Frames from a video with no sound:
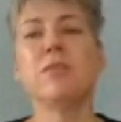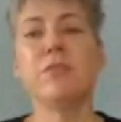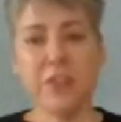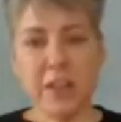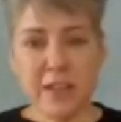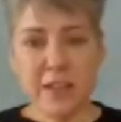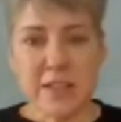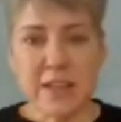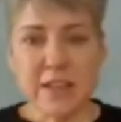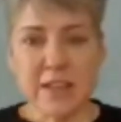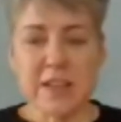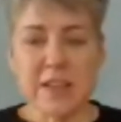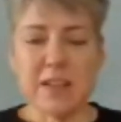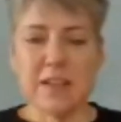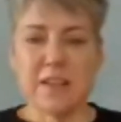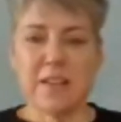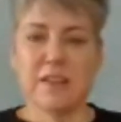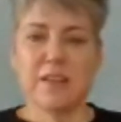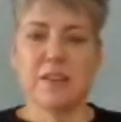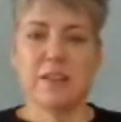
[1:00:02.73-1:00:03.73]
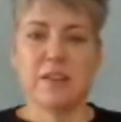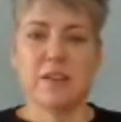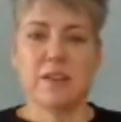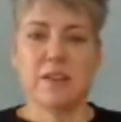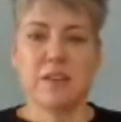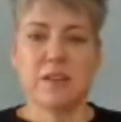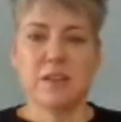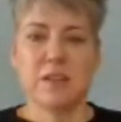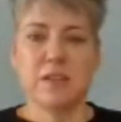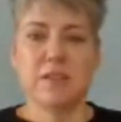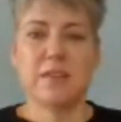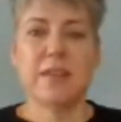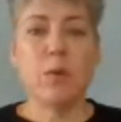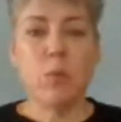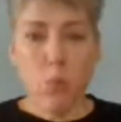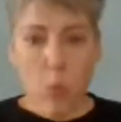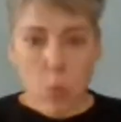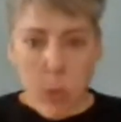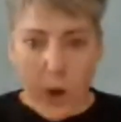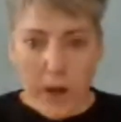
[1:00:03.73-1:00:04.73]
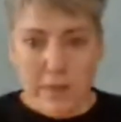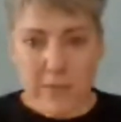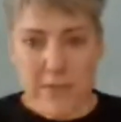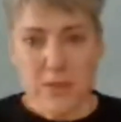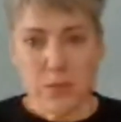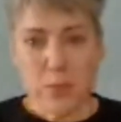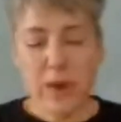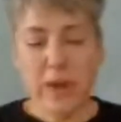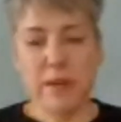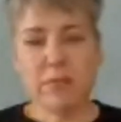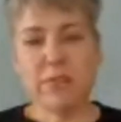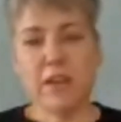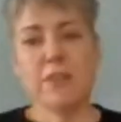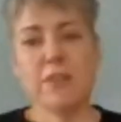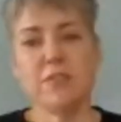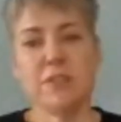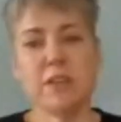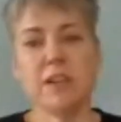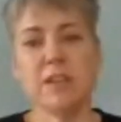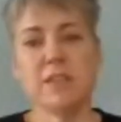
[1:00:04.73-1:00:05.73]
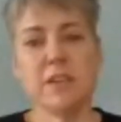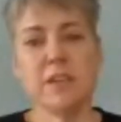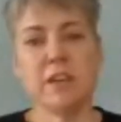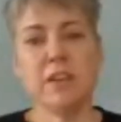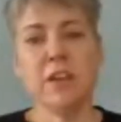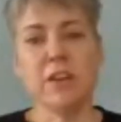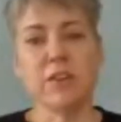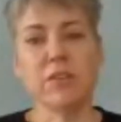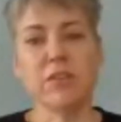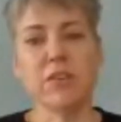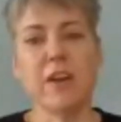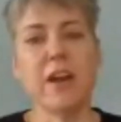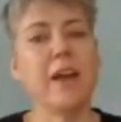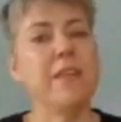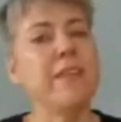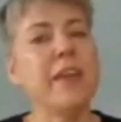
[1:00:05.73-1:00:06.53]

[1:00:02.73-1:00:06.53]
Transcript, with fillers: conflicted they want this way of life to continue